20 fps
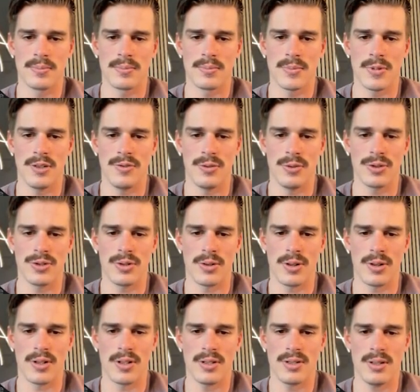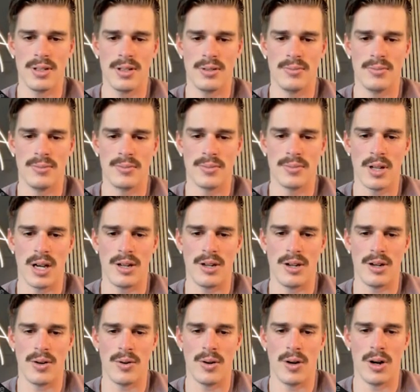the full story of this lead. I
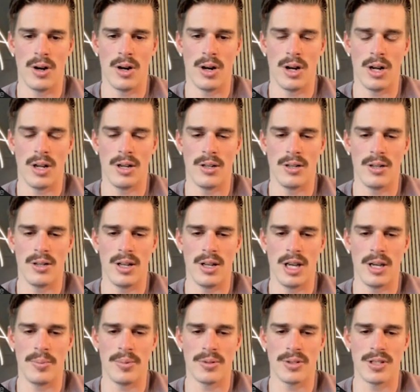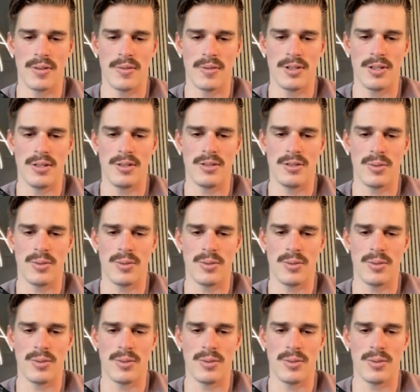know on April 17th,